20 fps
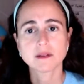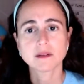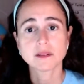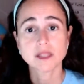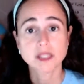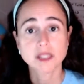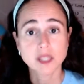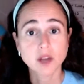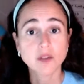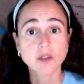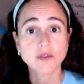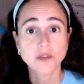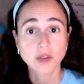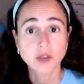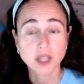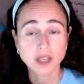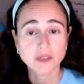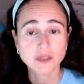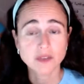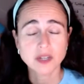
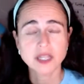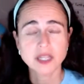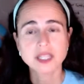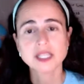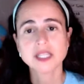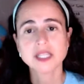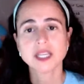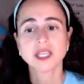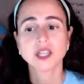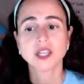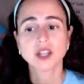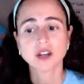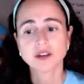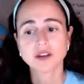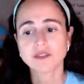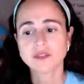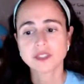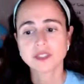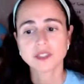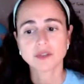self-forgiveness and
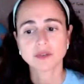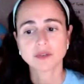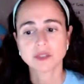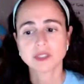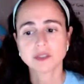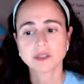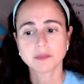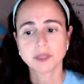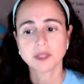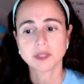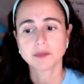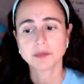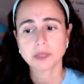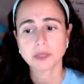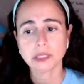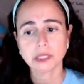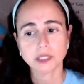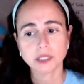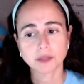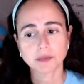love is going to be
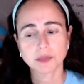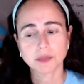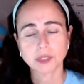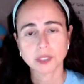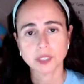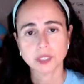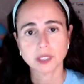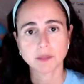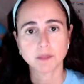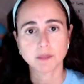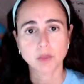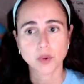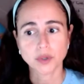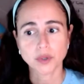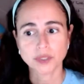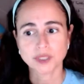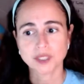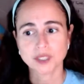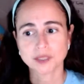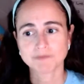really, really
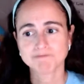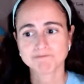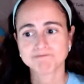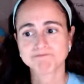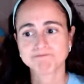important.